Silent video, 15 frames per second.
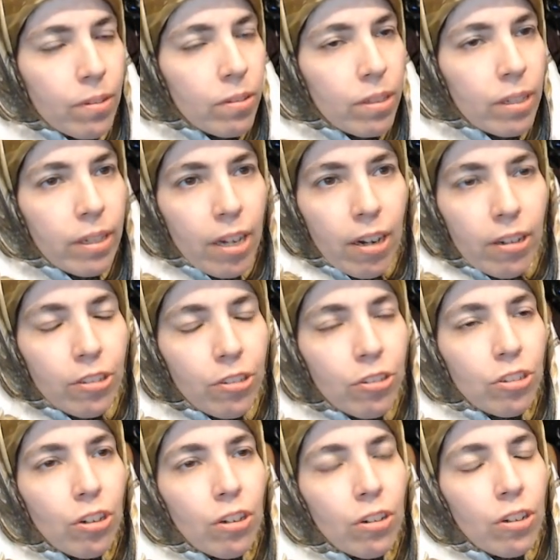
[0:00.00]
The characters
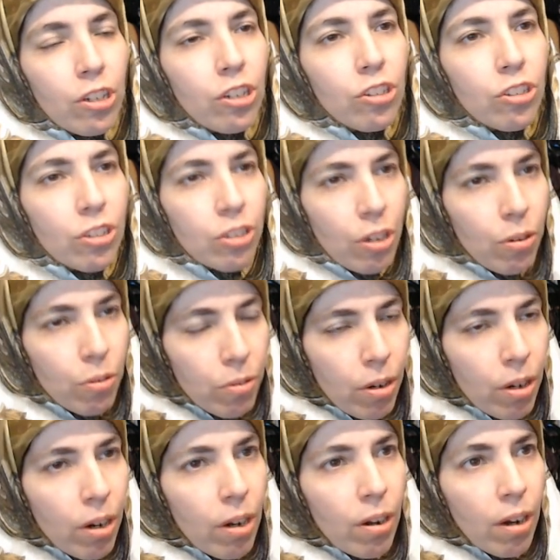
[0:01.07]
are so
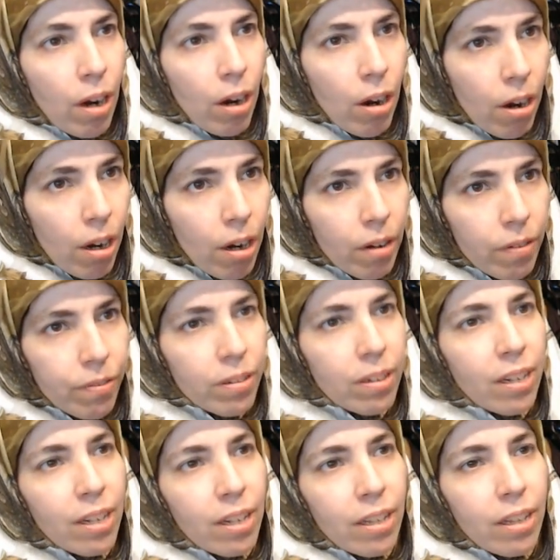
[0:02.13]
off
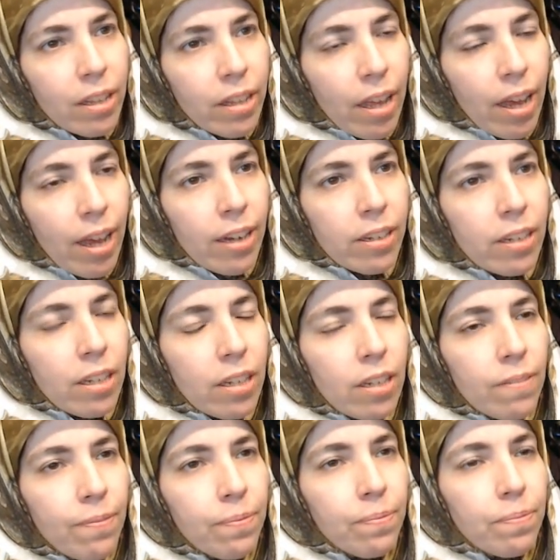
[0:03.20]
that
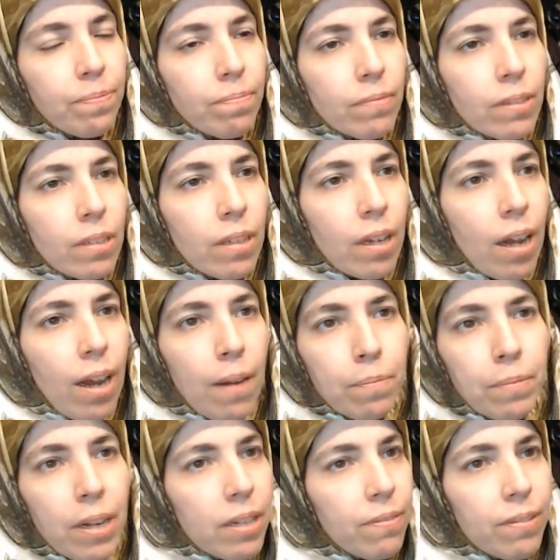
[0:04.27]
I'm
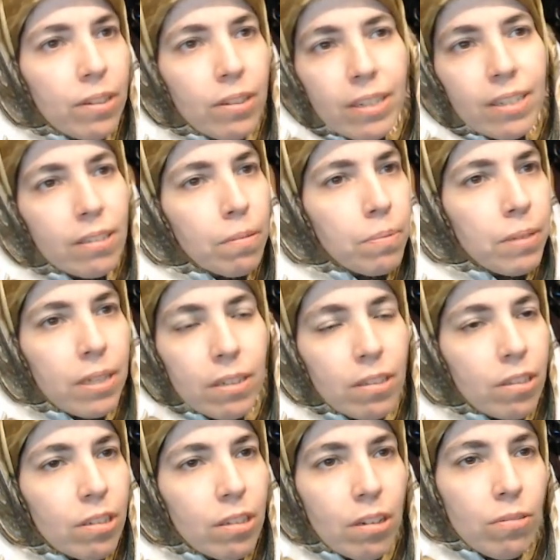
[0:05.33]
not even going to accept it as a
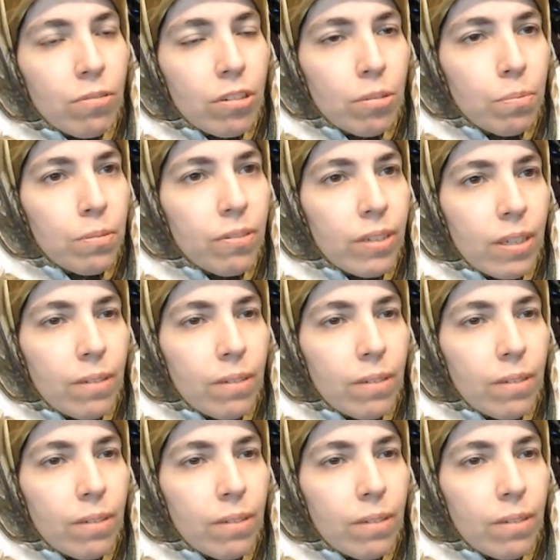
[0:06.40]
Star Wars movie.